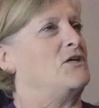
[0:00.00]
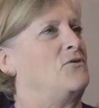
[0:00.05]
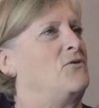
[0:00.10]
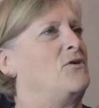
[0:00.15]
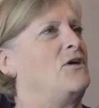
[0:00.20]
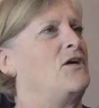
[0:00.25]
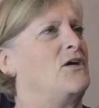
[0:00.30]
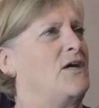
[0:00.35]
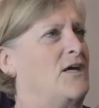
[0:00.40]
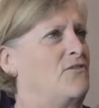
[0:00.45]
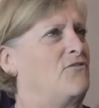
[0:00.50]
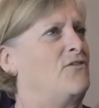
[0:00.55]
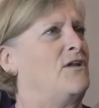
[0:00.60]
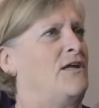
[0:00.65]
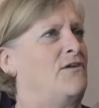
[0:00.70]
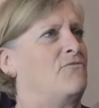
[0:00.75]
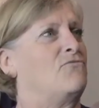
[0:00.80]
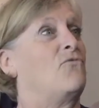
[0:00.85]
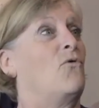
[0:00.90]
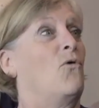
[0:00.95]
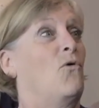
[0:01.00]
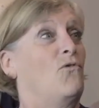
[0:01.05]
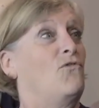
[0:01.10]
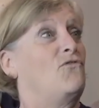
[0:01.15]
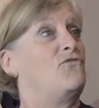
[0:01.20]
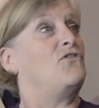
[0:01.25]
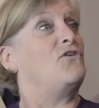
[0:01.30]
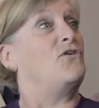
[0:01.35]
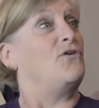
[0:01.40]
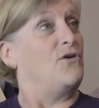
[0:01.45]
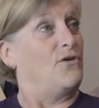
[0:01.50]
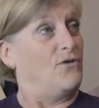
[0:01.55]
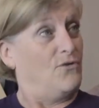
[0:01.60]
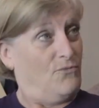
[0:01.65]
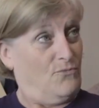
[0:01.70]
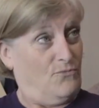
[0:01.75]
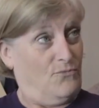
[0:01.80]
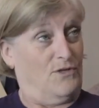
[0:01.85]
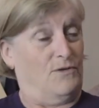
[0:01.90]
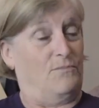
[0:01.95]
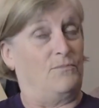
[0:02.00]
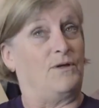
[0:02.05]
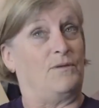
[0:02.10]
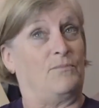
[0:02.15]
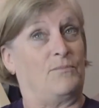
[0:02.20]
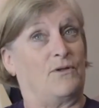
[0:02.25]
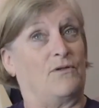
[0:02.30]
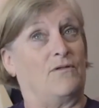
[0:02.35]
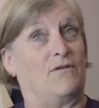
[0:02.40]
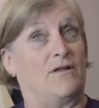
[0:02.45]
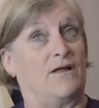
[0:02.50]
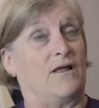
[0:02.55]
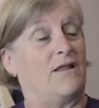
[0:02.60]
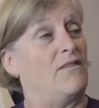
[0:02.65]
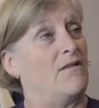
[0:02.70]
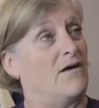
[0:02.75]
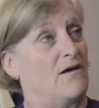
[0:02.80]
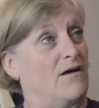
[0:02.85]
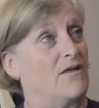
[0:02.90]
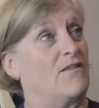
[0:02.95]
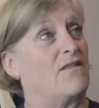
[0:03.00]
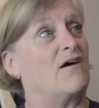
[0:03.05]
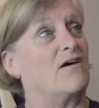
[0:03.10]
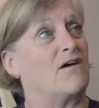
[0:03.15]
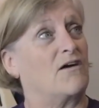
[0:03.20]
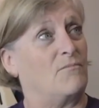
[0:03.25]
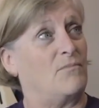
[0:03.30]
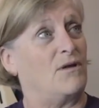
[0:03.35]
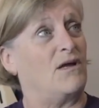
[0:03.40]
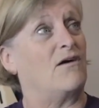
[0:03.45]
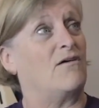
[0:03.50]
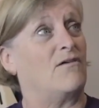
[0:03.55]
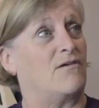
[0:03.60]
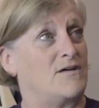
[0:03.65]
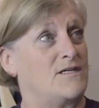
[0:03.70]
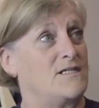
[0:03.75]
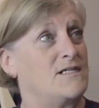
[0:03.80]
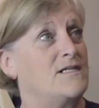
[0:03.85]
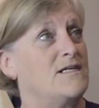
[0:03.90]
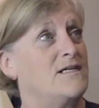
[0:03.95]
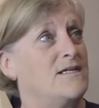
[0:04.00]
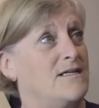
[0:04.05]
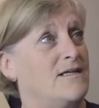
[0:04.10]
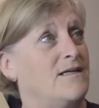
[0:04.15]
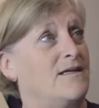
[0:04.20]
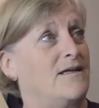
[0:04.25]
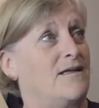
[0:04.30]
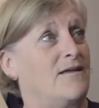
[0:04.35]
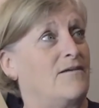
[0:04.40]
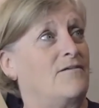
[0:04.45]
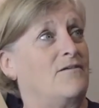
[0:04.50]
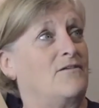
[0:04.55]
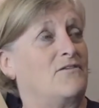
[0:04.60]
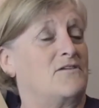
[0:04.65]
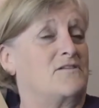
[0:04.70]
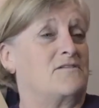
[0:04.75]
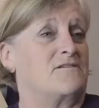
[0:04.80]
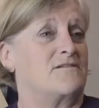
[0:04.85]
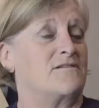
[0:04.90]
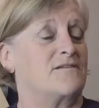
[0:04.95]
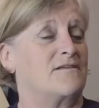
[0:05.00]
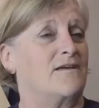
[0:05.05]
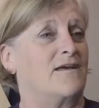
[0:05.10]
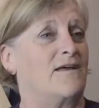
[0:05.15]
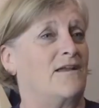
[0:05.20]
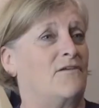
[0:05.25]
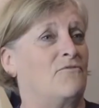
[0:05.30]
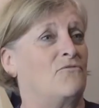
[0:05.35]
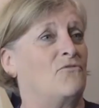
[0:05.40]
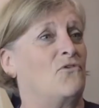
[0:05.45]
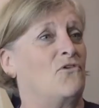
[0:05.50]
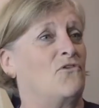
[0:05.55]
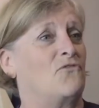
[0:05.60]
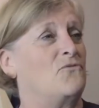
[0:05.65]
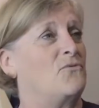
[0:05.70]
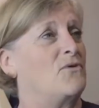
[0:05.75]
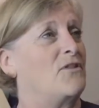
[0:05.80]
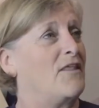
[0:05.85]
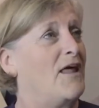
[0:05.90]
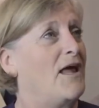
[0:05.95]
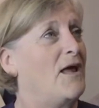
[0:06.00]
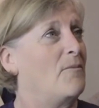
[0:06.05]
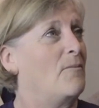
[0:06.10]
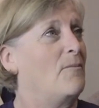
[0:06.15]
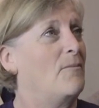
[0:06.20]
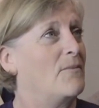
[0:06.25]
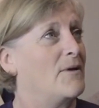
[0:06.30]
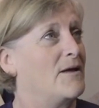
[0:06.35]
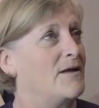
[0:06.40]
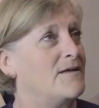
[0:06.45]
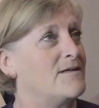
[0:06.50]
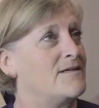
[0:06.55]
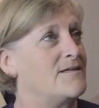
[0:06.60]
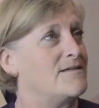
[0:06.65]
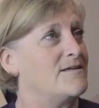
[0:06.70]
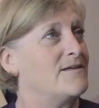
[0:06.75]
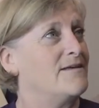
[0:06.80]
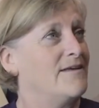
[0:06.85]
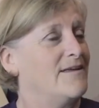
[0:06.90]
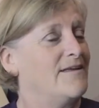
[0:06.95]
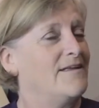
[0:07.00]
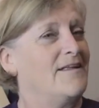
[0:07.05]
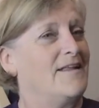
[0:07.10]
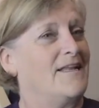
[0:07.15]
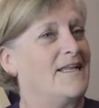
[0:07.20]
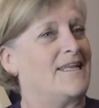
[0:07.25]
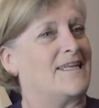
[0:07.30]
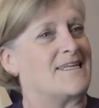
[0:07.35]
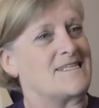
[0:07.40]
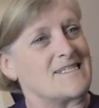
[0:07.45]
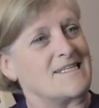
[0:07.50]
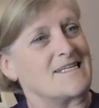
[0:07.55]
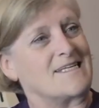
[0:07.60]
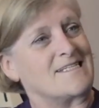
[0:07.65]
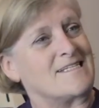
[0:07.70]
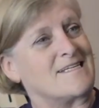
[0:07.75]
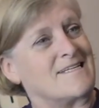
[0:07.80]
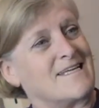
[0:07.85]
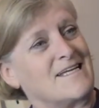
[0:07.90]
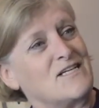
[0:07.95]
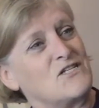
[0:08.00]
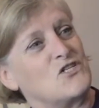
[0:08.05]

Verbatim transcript: you know, you get really involved with the people and that, that can be hard. You know, just getting involved with them and listening to their